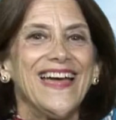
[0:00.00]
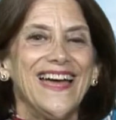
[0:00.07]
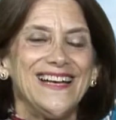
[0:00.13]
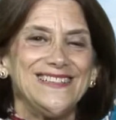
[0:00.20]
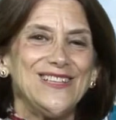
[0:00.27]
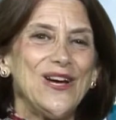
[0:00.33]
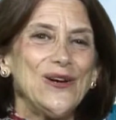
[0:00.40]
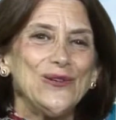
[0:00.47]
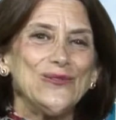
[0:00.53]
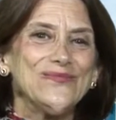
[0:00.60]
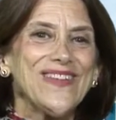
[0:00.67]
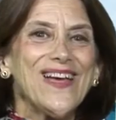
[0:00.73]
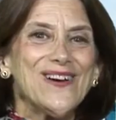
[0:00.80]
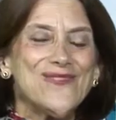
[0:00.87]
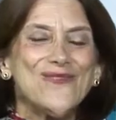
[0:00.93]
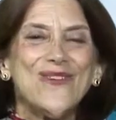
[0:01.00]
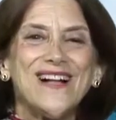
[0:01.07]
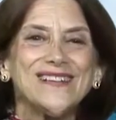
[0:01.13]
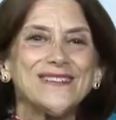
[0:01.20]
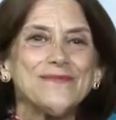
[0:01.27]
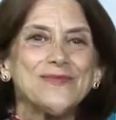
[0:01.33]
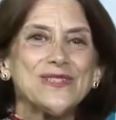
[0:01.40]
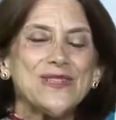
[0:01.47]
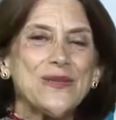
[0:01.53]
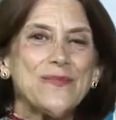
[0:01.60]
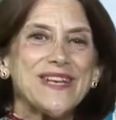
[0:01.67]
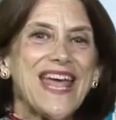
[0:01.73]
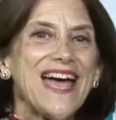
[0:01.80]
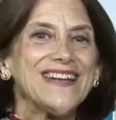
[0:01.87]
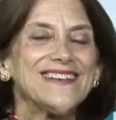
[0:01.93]
Hello, welcome to the
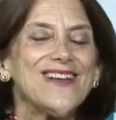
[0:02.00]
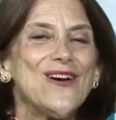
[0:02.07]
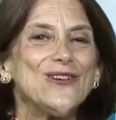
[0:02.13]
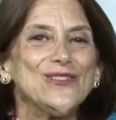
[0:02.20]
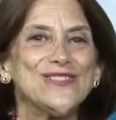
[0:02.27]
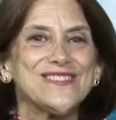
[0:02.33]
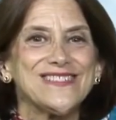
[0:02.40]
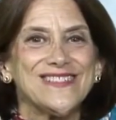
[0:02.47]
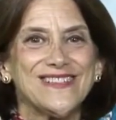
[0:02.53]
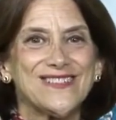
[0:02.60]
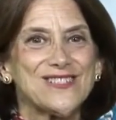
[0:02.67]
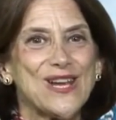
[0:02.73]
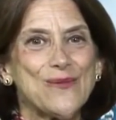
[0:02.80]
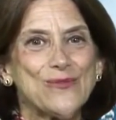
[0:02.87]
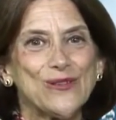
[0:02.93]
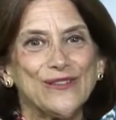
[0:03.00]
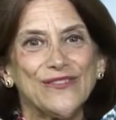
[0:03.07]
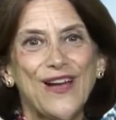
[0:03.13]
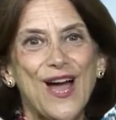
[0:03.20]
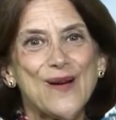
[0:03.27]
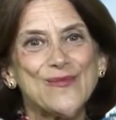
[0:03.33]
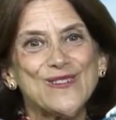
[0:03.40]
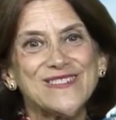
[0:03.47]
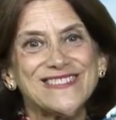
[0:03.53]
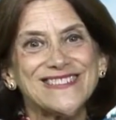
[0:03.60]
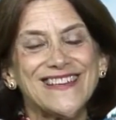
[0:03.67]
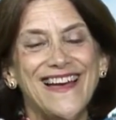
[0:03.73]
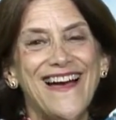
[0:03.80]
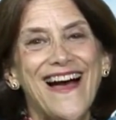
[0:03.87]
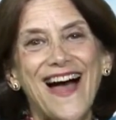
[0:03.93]
Manhattan Holistic Chamber of
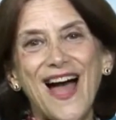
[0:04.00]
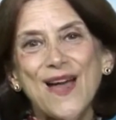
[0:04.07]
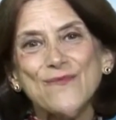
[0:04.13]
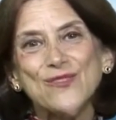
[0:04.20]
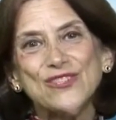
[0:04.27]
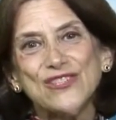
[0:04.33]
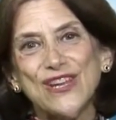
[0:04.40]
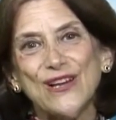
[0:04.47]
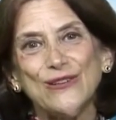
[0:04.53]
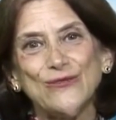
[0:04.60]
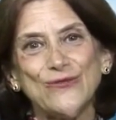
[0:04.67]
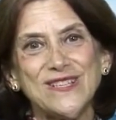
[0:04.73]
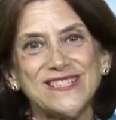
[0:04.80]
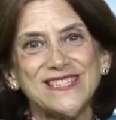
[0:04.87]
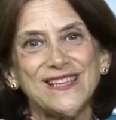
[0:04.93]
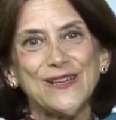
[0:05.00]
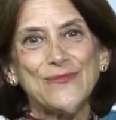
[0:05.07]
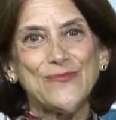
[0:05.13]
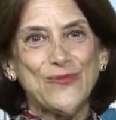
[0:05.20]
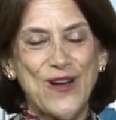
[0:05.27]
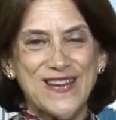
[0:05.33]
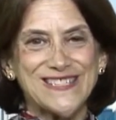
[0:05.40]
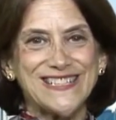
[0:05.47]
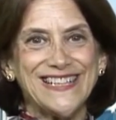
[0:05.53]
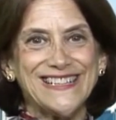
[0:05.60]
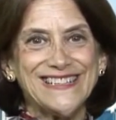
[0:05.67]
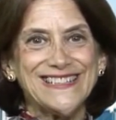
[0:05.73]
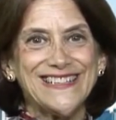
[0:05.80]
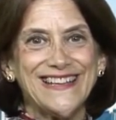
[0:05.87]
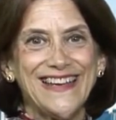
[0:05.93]
Commerce. I'm Michele, Risa,
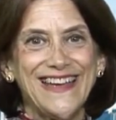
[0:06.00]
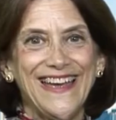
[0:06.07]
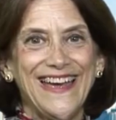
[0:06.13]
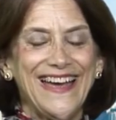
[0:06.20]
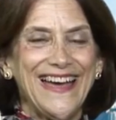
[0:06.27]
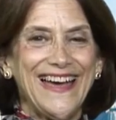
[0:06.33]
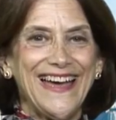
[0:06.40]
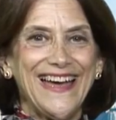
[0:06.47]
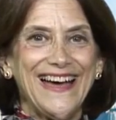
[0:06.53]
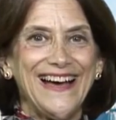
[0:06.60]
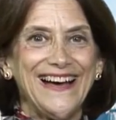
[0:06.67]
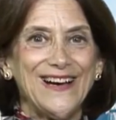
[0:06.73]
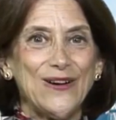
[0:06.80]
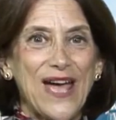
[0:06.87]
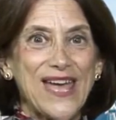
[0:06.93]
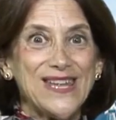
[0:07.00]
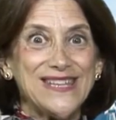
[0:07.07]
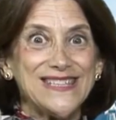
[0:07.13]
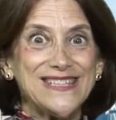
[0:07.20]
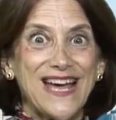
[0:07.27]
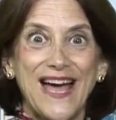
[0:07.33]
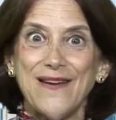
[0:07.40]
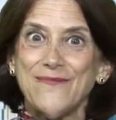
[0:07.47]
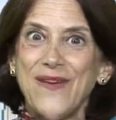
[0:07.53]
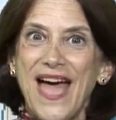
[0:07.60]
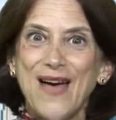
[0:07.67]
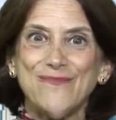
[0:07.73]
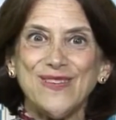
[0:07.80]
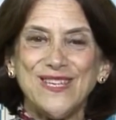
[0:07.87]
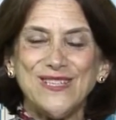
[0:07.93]
President, and I'm
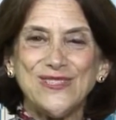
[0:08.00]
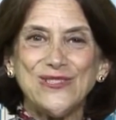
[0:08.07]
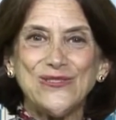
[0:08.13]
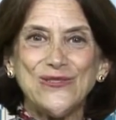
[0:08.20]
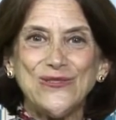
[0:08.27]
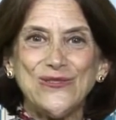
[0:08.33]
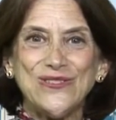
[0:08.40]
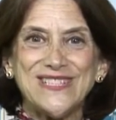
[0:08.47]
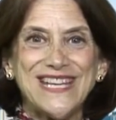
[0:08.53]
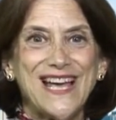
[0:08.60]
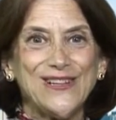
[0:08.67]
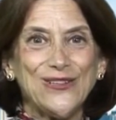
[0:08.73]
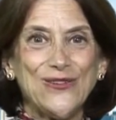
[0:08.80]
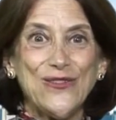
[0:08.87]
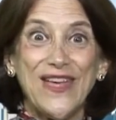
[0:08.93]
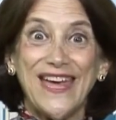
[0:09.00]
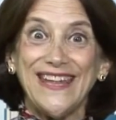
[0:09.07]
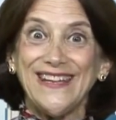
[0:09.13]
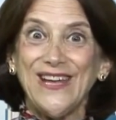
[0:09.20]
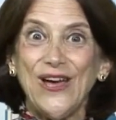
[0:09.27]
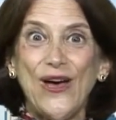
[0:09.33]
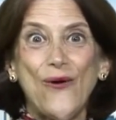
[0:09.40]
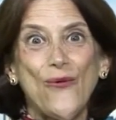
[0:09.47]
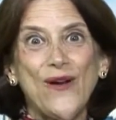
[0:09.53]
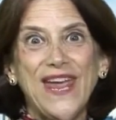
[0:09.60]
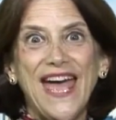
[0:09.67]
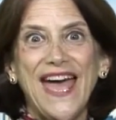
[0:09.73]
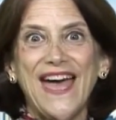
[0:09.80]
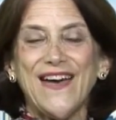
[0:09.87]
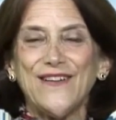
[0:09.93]
happy to tell you that we
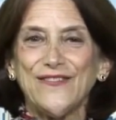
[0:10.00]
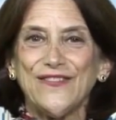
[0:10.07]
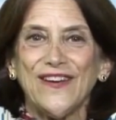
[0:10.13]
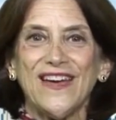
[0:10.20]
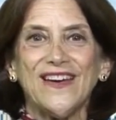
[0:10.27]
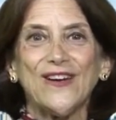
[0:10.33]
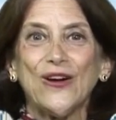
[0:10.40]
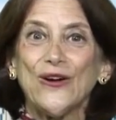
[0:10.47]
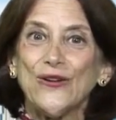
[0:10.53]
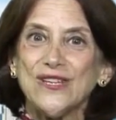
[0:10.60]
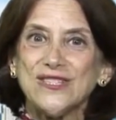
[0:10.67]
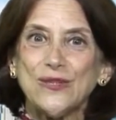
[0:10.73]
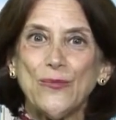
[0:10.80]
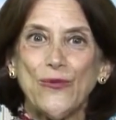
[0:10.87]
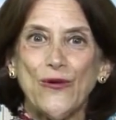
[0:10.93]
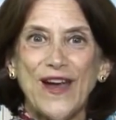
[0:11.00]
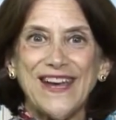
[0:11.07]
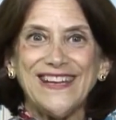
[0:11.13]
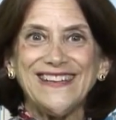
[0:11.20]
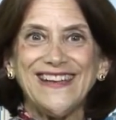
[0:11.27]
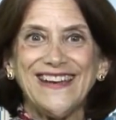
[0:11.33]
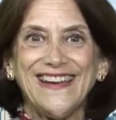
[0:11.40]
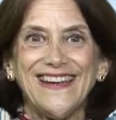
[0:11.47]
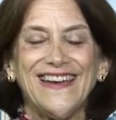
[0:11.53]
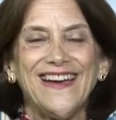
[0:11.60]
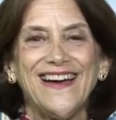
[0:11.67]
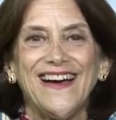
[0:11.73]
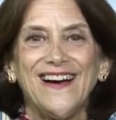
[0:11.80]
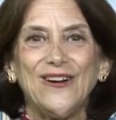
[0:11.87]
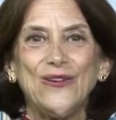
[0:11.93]
have Karissa Brennan,
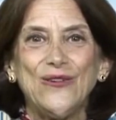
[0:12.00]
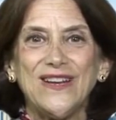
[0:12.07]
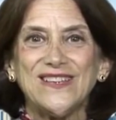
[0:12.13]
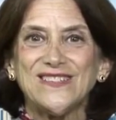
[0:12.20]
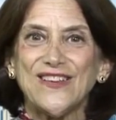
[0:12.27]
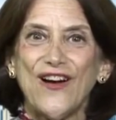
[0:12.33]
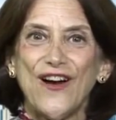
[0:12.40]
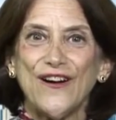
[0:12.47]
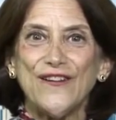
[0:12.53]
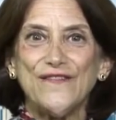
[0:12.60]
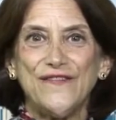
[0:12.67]
who is our